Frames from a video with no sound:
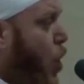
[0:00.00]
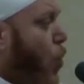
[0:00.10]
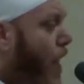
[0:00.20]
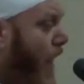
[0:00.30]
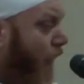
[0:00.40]

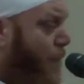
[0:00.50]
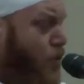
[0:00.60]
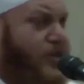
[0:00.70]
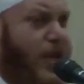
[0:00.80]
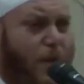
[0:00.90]
When a
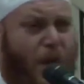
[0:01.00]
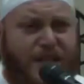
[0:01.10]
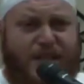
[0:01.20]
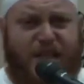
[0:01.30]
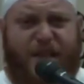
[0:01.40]
Muslim
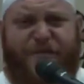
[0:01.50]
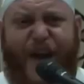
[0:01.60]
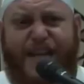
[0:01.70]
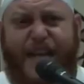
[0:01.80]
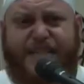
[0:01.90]
wants to
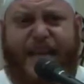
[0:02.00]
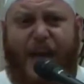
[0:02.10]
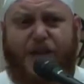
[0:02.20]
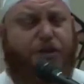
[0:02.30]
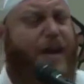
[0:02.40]
defend his
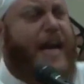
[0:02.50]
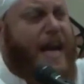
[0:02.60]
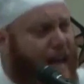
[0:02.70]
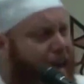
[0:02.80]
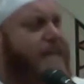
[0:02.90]
country,
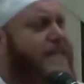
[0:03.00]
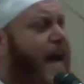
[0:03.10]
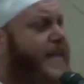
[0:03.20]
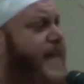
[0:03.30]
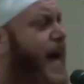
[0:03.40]
he is
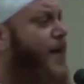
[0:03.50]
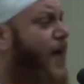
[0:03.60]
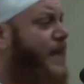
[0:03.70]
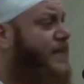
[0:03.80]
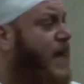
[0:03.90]
a
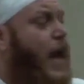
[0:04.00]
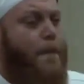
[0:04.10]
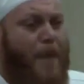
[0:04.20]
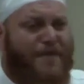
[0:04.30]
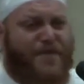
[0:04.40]
terrorist.
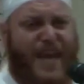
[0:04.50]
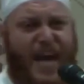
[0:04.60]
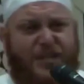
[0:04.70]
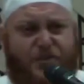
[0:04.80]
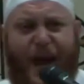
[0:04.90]
But for the
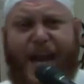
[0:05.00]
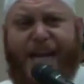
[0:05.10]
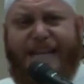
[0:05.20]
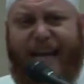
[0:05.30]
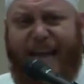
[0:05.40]

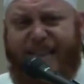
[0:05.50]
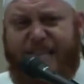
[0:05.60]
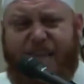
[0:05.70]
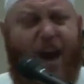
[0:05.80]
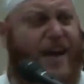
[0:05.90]
Israelis and the
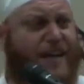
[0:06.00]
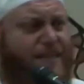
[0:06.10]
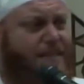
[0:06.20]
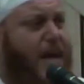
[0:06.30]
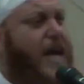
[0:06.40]

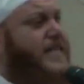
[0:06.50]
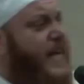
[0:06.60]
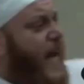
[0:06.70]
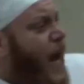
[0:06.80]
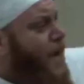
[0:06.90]
Zionists
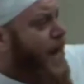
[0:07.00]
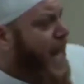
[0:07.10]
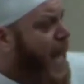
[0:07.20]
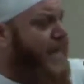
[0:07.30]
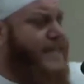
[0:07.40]
to come and
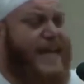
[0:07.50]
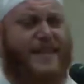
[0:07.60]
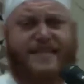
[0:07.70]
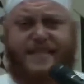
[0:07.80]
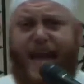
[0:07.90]
enter
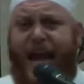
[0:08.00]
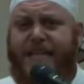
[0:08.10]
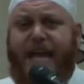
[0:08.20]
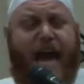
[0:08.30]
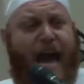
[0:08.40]
this
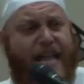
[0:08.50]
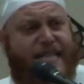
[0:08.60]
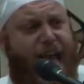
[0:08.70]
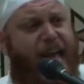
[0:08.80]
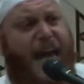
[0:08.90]
land and
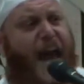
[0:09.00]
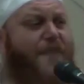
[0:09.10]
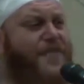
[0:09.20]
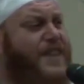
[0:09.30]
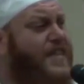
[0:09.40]
take
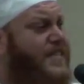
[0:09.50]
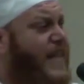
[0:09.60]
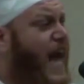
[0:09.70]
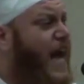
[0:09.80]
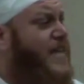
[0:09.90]
over this
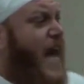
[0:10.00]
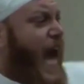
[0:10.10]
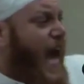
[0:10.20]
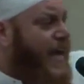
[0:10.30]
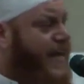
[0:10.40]
land
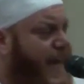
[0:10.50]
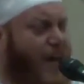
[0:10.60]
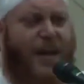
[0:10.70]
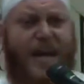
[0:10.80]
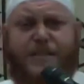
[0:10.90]
and
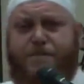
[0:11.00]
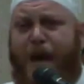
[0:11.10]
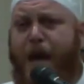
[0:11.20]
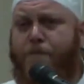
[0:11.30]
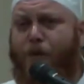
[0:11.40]
kill its
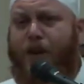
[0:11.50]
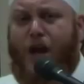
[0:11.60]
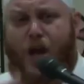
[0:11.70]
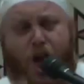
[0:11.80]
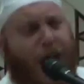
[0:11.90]
people,
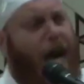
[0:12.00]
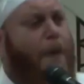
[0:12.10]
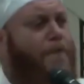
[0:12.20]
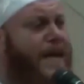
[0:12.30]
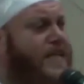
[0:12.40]
lock
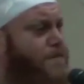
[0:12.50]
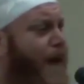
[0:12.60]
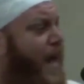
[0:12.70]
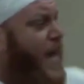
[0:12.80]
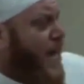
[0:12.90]
up its
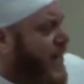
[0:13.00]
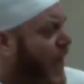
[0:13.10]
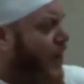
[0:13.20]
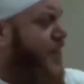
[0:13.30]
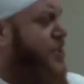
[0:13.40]
men,
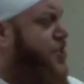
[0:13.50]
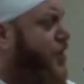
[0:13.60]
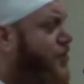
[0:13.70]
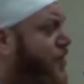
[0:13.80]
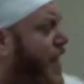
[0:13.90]
kill its
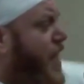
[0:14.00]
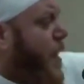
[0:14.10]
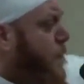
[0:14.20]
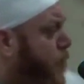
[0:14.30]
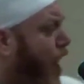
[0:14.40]
children,
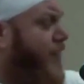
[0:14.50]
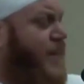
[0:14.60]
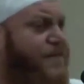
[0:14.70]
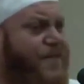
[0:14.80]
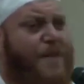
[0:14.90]
block
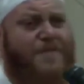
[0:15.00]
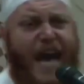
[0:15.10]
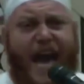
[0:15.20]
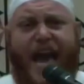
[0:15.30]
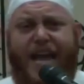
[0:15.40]
them from
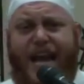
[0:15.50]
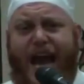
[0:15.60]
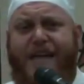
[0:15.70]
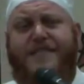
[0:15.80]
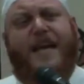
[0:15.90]
their own
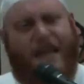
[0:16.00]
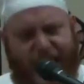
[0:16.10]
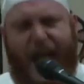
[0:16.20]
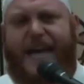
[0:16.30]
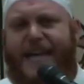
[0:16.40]
land,
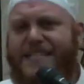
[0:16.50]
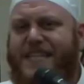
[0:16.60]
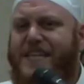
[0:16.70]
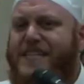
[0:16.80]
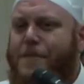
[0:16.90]
they are
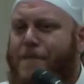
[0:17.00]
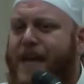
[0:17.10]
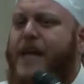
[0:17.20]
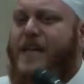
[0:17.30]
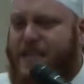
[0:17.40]
considered to
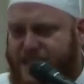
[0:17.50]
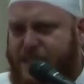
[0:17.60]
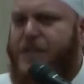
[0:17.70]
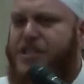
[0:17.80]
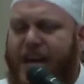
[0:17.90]
be
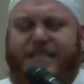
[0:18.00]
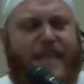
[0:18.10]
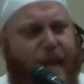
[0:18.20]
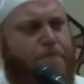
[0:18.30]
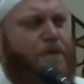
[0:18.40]

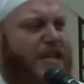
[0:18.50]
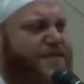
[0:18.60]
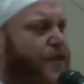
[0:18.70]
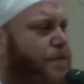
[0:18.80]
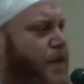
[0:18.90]
just and
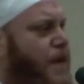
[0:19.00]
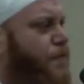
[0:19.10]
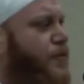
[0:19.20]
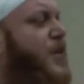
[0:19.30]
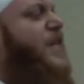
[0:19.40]
peaceful
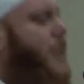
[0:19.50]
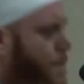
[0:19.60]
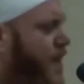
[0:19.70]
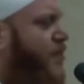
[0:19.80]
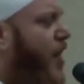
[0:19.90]
people,
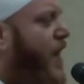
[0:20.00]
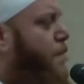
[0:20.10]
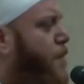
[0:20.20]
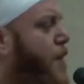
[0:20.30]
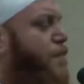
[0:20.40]

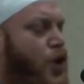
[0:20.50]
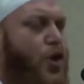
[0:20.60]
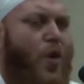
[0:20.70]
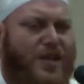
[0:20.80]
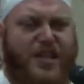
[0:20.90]
democratic people
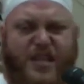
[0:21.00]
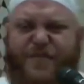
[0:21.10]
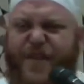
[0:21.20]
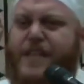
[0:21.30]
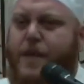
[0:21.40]
who want to
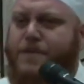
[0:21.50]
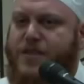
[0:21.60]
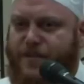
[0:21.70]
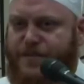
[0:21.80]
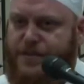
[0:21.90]
defend
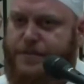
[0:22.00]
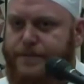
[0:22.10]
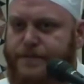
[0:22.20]
themselves.